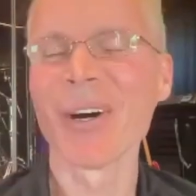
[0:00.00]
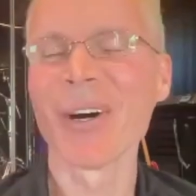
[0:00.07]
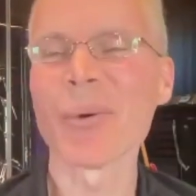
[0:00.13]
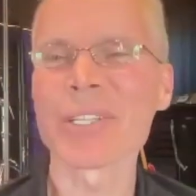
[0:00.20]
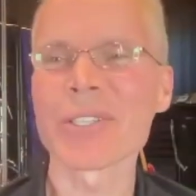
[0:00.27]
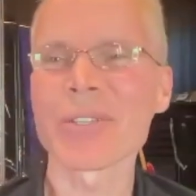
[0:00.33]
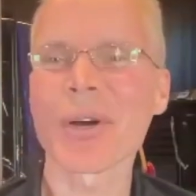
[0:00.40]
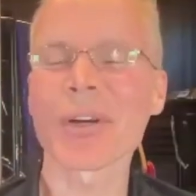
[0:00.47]

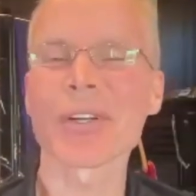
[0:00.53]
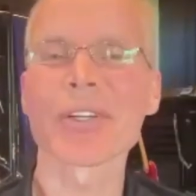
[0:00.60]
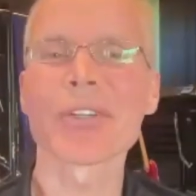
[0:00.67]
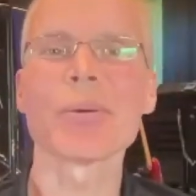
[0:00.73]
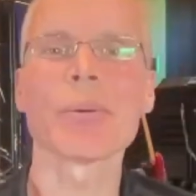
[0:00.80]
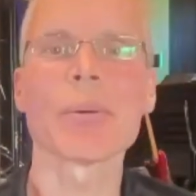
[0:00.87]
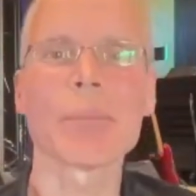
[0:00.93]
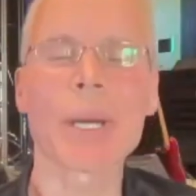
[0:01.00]
always hard to
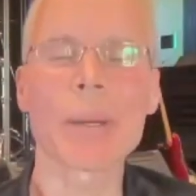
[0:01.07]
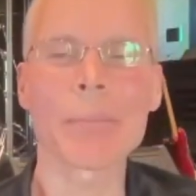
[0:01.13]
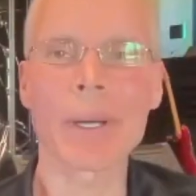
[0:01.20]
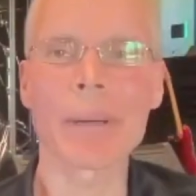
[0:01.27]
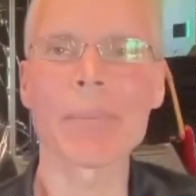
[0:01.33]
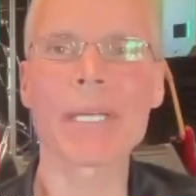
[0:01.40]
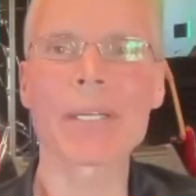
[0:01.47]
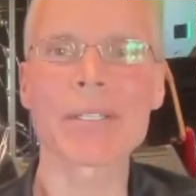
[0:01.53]
do. But my,
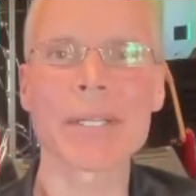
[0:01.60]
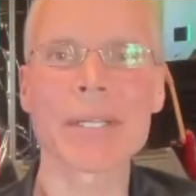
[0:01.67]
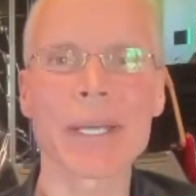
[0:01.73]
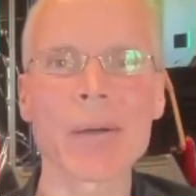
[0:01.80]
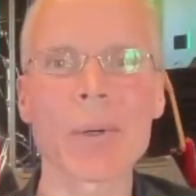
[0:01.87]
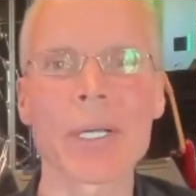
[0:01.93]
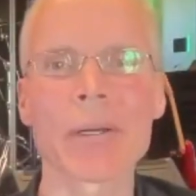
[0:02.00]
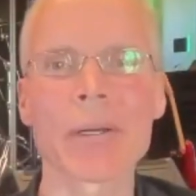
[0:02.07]
my biggest
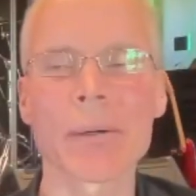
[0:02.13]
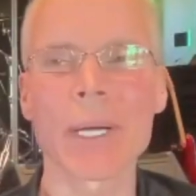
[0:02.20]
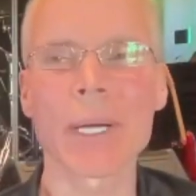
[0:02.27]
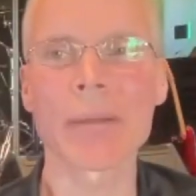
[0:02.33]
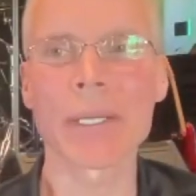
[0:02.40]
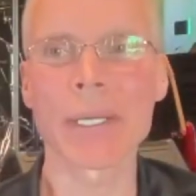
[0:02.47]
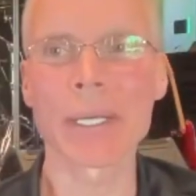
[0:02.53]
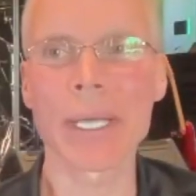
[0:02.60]
takeaway here
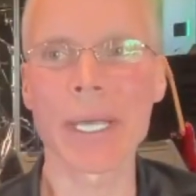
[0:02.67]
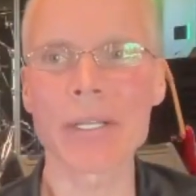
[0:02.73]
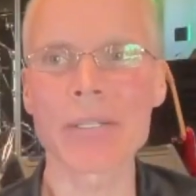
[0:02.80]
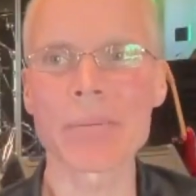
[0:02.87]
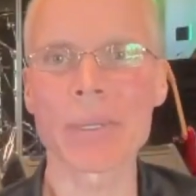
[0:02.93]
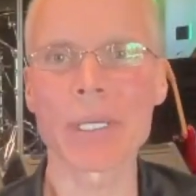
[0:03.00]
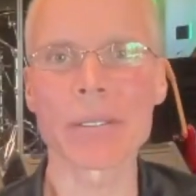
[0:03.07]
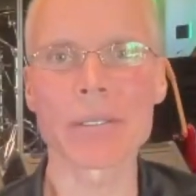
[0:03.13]
around the
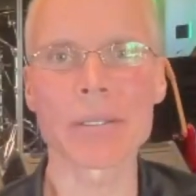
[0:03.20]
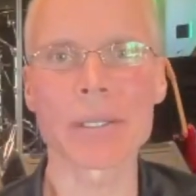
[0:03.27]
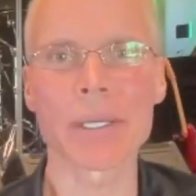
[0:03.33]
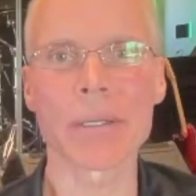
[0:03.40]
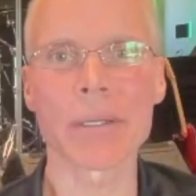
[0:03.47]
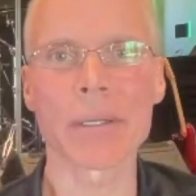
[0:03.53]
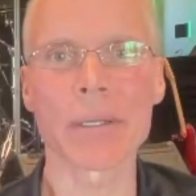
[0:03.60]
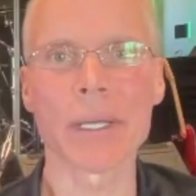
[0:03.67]
engagement is
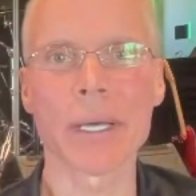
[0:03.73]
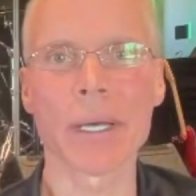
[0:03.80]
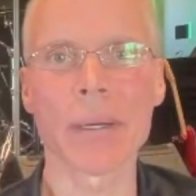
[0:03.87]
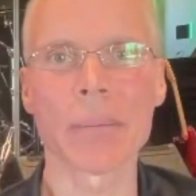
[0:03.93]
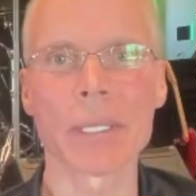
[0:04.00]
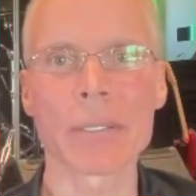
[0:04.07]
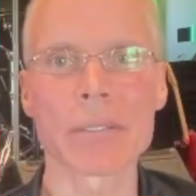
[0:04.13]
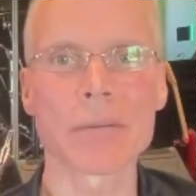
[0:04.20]
that
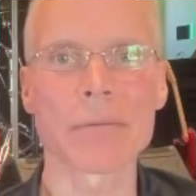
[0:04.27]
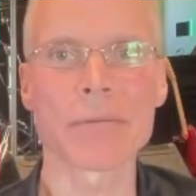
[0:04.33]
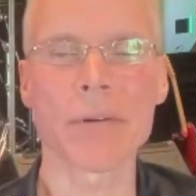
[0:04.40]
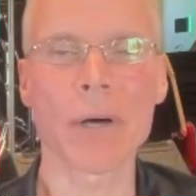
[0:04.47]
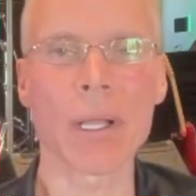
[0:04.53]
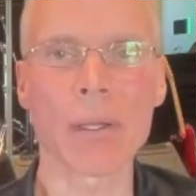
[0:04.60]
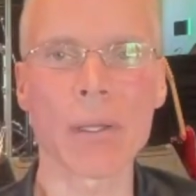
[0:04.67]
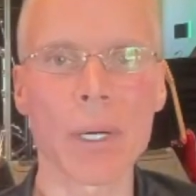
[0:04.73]
um, it's the
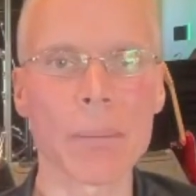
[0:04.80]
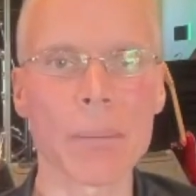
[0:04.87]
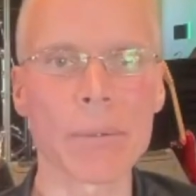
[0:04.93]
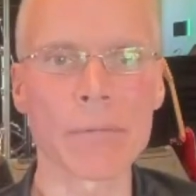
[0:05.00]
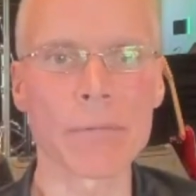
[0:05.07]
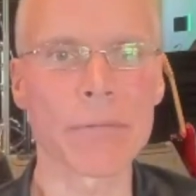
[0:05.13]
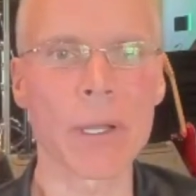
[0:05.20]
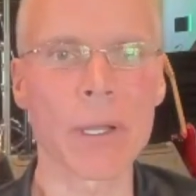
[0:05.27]
follow up
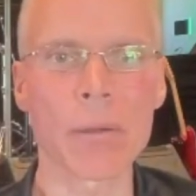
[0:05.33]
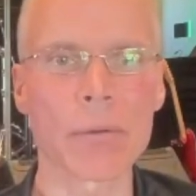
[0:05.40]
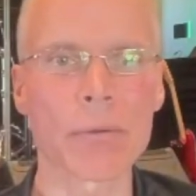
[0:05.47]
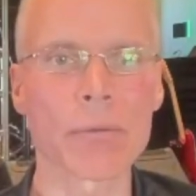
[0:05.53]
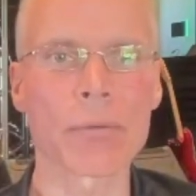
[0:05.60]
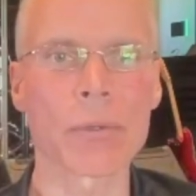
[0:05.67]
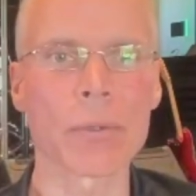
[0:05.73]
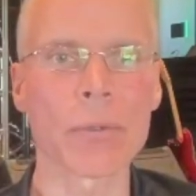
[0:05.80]
and follow
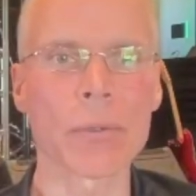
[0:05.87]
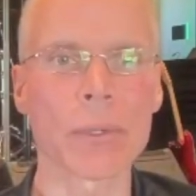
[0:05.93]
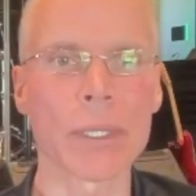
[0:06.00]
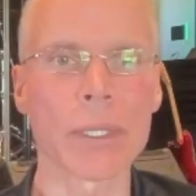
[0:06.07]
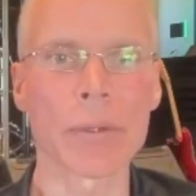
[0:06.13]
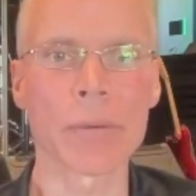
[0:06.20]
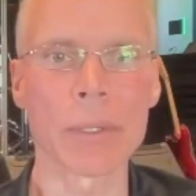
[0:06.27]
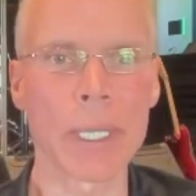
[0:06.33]
through,
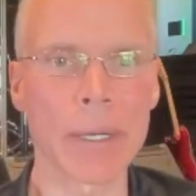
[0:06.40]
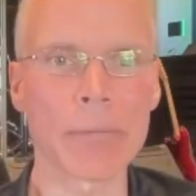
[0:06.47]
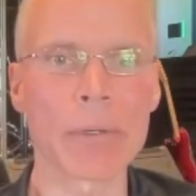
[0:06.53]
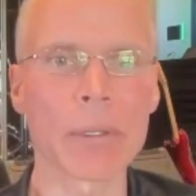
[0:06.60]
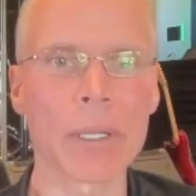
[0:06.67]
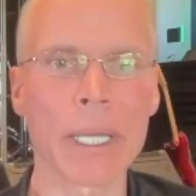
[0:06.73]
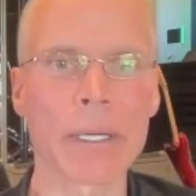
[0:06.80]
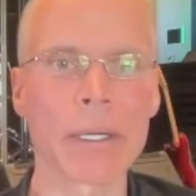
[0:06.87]
and you
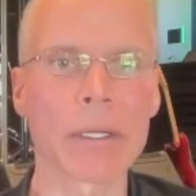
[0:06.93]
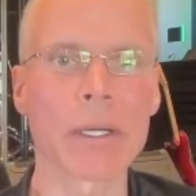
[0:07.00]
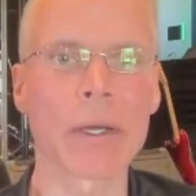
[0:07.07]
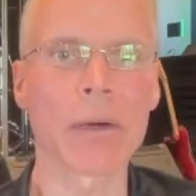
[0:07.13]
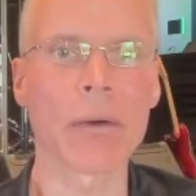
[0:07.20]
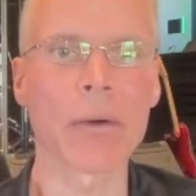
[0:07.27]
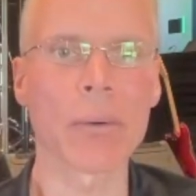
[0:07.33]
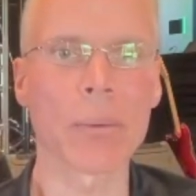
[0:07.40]
never let it
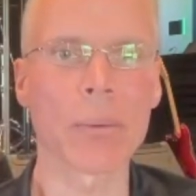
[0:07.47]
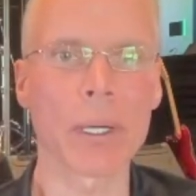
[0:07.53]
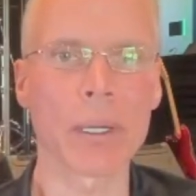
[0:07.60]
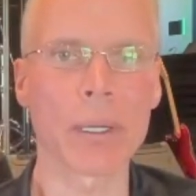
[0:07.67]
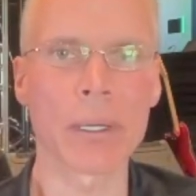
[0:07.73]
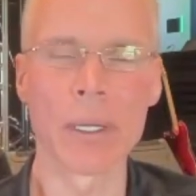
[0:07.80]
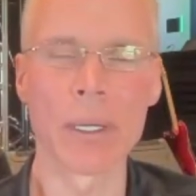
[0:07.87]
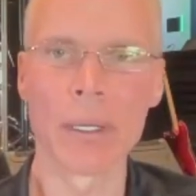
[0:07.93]
go.
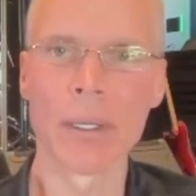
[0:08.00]
Where